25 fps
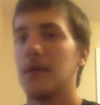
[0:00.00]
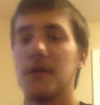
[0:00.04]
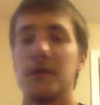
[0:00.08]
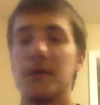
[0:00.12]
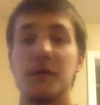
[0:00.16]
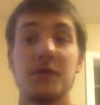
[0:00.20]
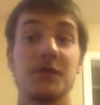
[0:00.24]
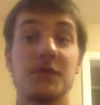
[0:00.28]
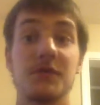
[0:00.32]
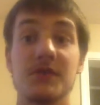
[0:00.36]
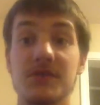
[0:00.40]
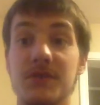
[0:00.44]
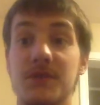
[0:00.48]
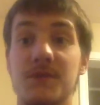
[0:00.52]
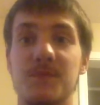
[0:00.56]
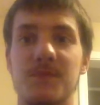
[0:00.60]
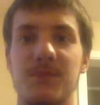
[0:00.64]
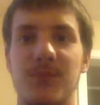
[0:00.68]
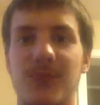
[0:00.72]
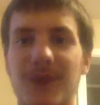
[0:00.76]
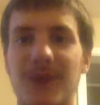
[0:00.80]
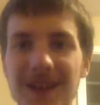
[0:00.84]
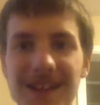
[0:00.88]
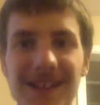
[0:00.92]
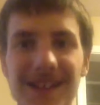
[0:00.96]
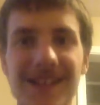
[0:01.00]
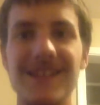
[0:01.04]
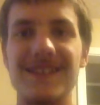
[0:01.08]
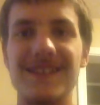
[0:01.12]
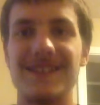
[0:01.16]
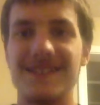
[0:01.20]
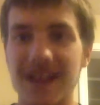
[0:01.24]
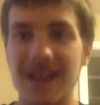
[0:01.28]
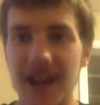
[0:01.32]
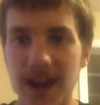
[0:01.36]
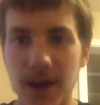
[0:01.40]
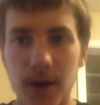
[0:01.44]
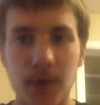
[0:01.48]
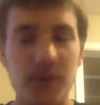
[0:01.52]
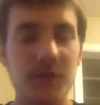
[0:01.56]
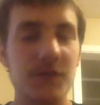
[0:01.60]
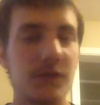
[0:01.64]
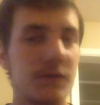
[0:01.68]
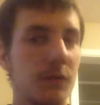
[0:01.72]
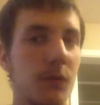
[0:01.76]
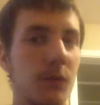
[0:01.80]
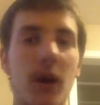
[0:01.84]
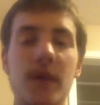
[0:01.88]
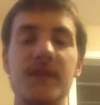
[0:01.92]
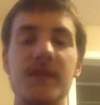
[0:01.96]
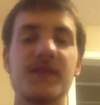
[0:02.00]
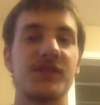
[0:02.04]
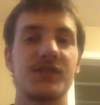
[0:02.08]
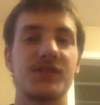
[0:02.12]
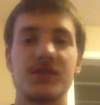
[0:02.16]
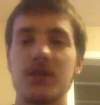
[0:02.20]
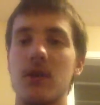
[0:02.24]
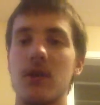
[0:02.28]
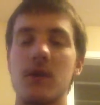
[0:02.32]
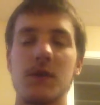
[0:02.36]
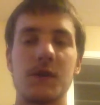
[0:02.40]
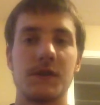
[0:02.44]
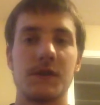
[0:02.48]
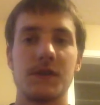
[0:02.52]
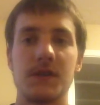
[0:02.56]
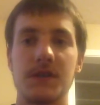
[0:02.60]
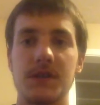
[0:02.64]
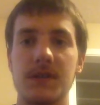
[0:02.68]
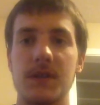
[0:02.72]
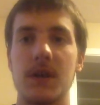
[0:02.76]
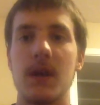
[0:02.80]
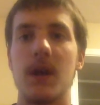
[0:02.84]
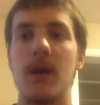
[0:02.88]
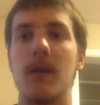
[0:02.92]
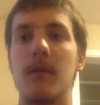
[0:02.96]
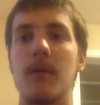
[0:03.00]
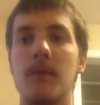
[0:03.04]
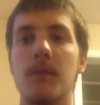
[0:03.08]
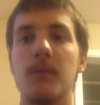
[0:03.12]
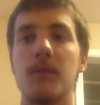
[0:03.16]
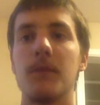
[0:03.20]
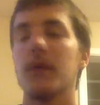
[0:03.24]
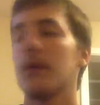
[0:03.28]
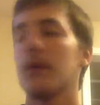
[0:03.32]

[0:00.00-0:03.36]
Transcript: So let's just break it down. There's 12 songs in this album.